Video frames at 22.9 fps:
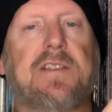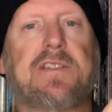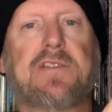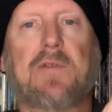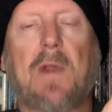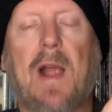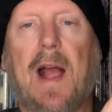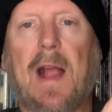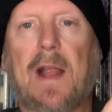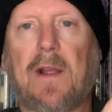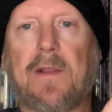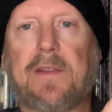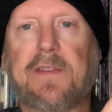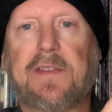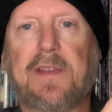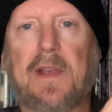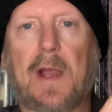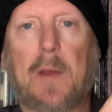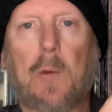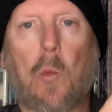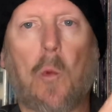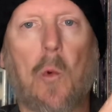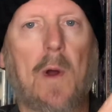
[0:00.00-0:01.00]
track on
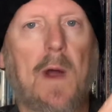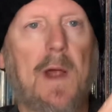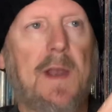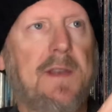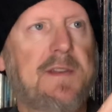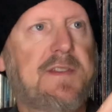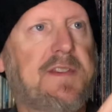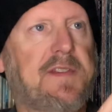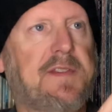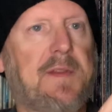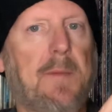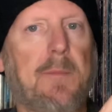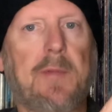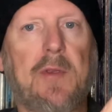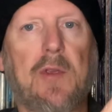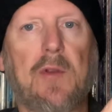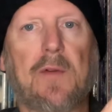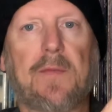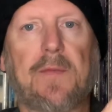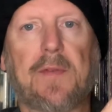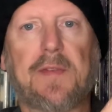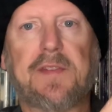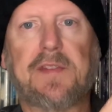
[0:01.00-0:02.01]
side one, just a
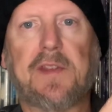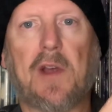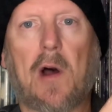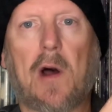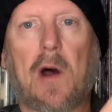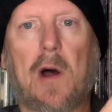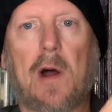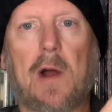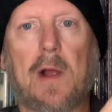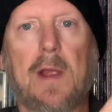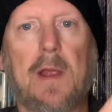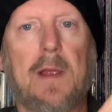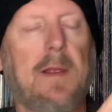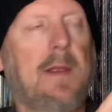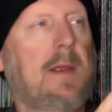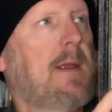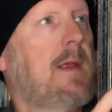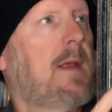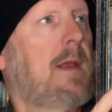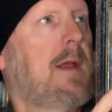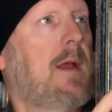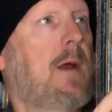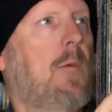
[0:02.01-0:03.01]
beautiful song.
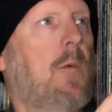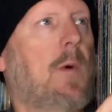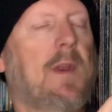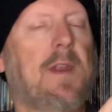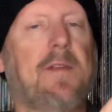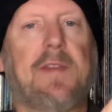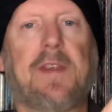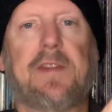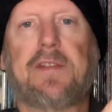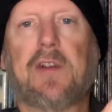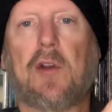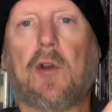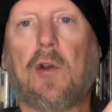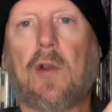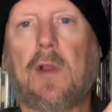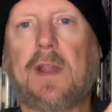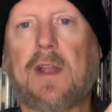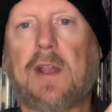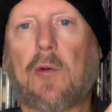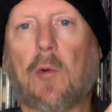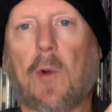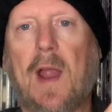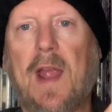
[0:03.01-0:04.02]
One of his
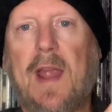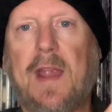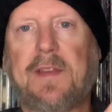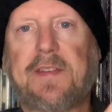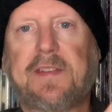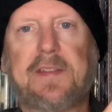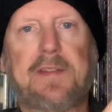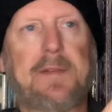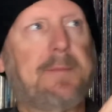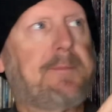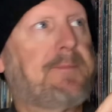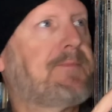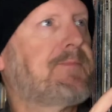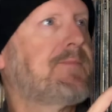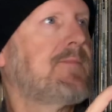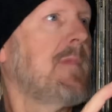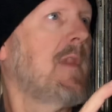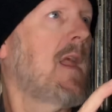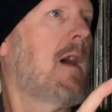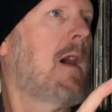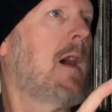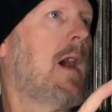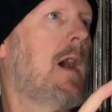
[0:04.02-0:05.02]
early greats.
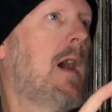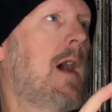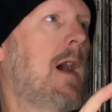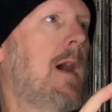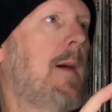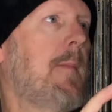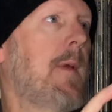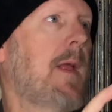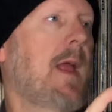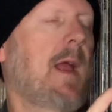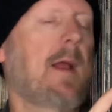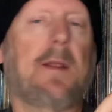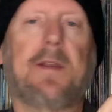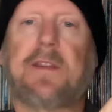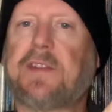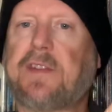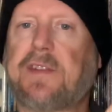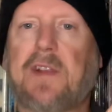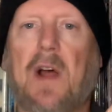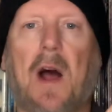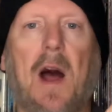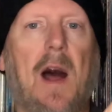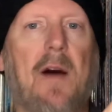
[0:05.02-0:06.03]
Um,
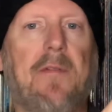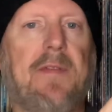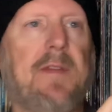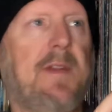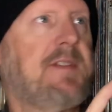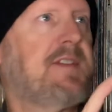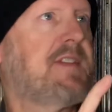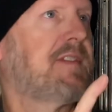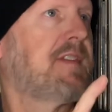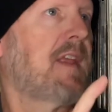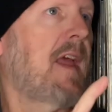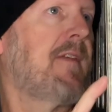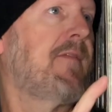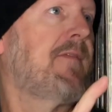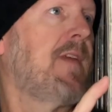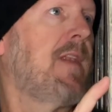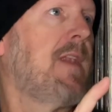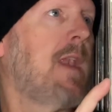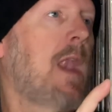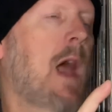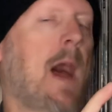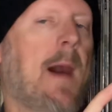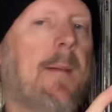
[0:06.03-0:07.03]
just often just a
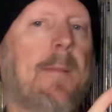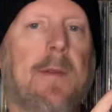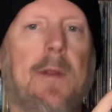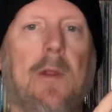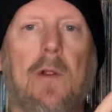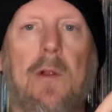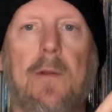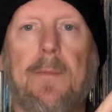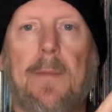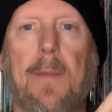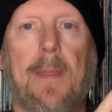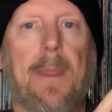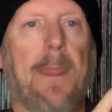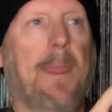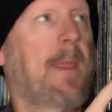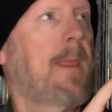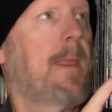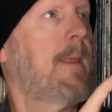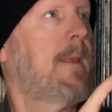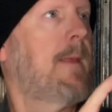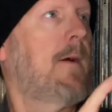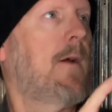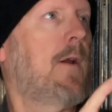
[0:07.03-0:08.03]
phenomenal
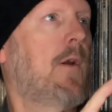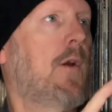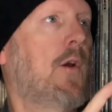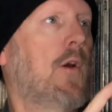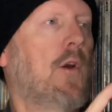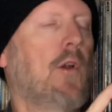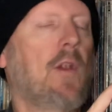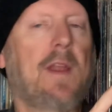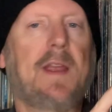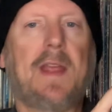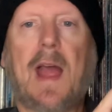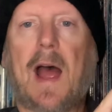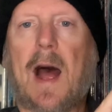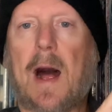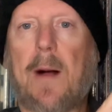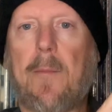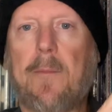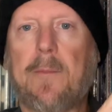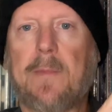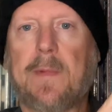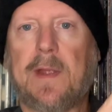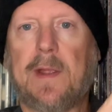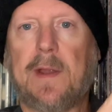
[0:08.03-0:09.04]
early
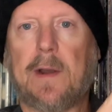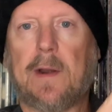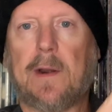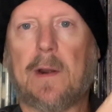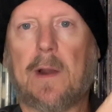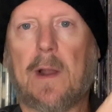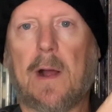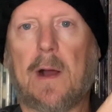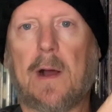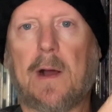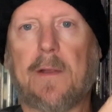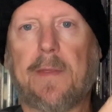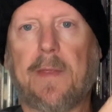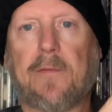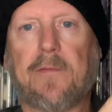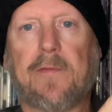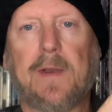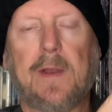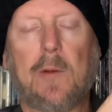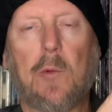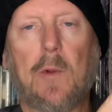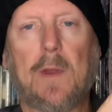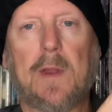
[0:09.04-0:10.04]
album here, uh, the
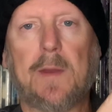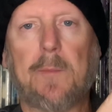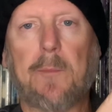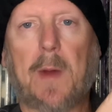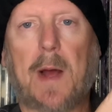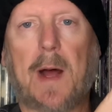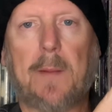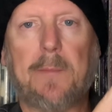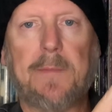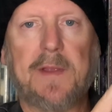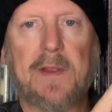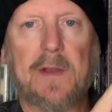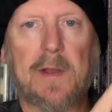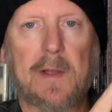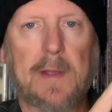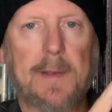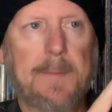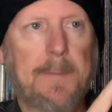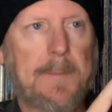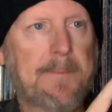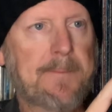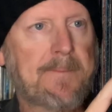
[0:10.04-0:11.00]
Freewheeling Bob Dylan.